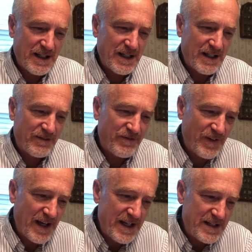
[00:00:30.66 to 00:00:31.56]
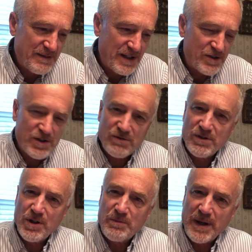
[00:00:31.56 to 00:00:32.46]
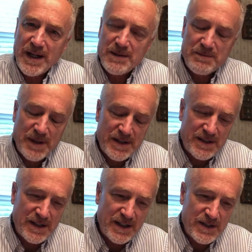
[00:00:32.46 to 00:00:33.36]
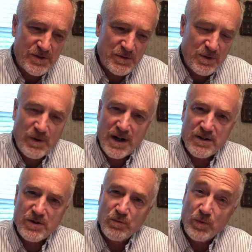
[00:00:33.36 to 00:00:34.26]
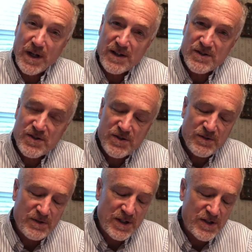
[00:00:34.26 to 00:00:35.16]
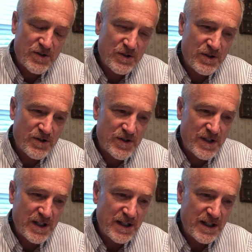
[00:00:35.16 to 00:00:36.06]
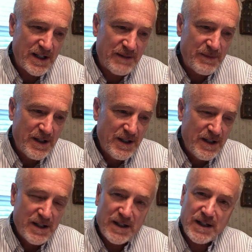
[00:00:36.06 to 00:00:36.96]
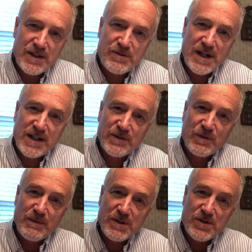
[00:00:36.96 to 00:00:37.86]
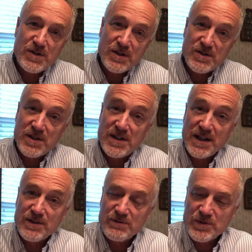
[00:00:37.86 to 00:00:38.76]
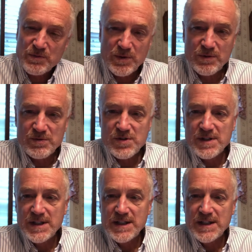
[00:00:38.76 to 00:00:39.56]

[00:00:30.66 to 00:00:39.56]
in a fight and show no pain, but is required to wince as soon as the attractive woman starts to tend to his wounds.